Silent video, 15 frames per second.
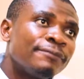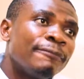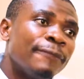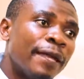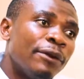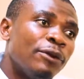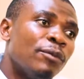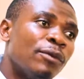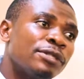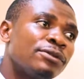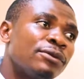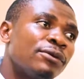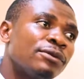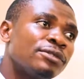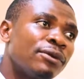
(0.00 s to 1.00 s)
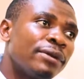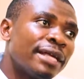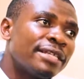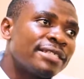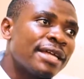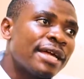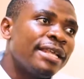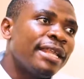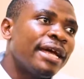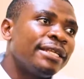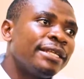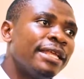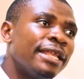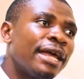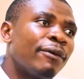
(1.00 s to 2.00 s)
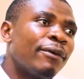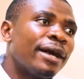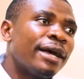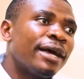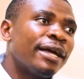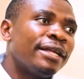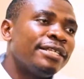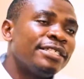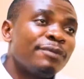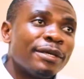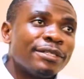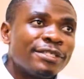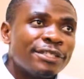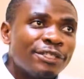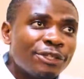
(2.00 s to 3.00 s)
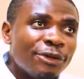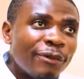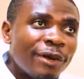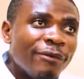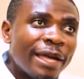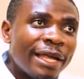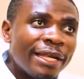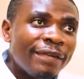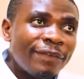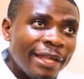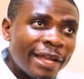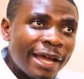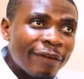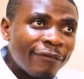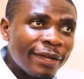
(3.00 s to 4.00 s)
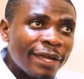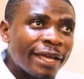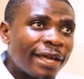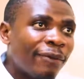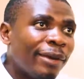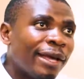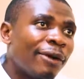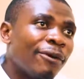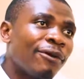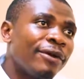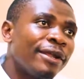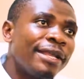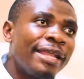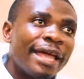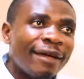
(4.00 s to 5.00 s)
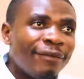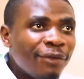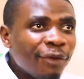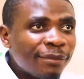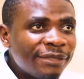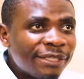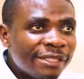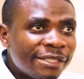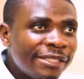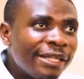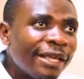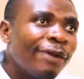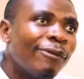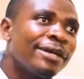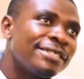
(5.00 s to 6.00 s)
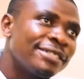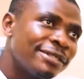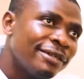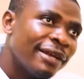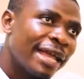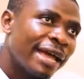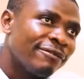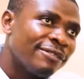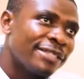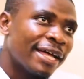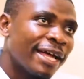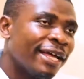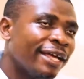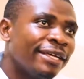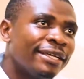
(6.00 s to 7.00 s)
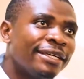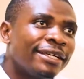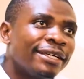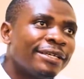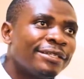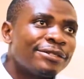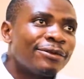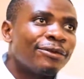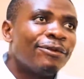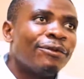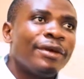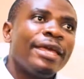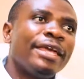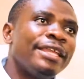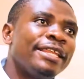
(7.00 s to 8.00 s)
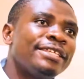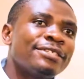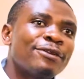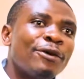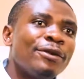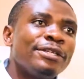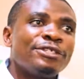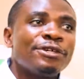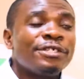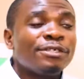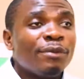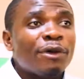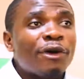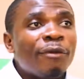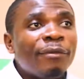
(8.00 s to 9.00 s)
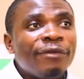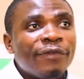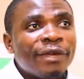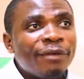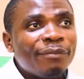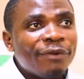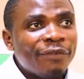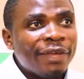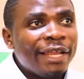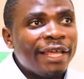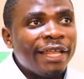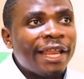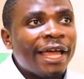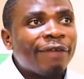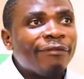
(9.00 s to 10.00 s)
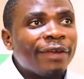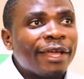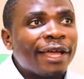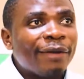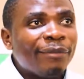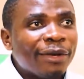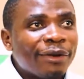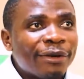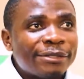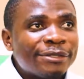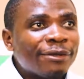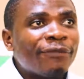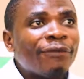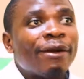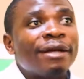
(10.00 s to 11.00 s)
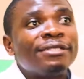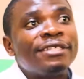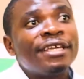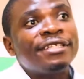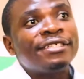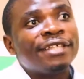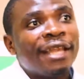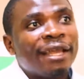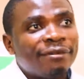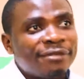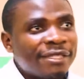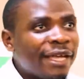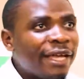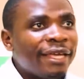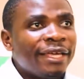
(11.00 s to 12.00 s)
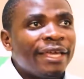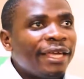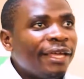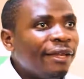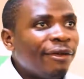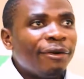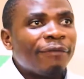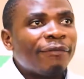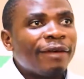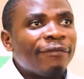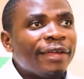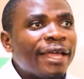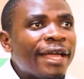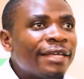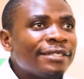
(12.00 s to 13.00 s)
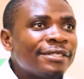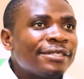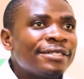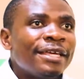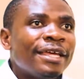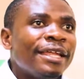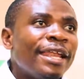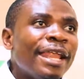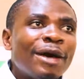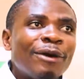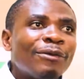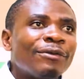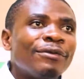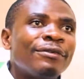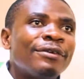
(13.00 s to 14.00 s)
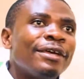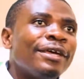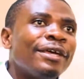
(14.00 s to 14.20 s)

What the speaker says: Now, you must also understand that in our dispensation where we are living in Africa, we are currently adopting a Western lifestyle. So this condition is becoming very prevalent in Africa because of our change in lifestyle. A lot of Africans now